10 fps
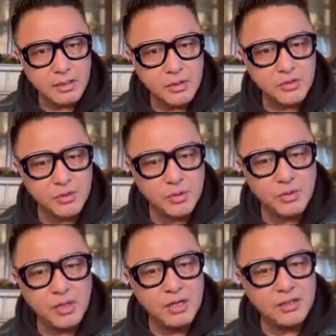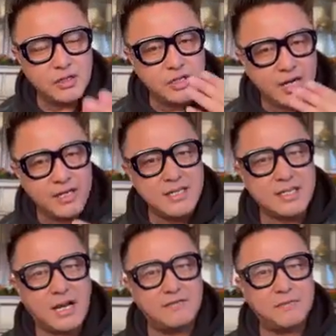So the Chinese
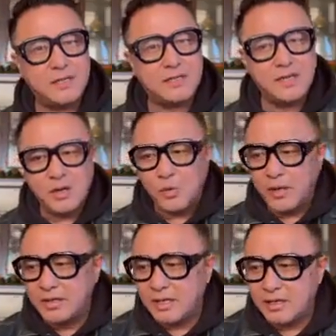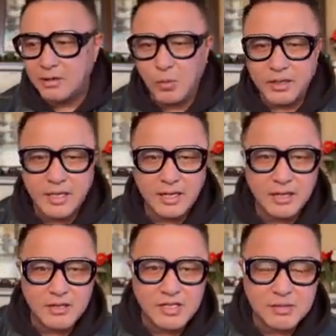government, when they
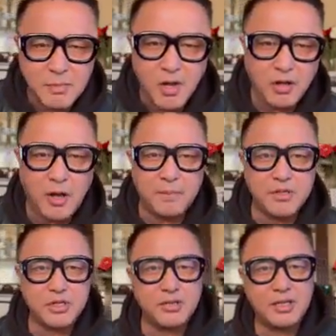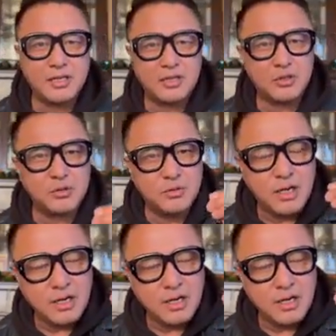get a small opportunity to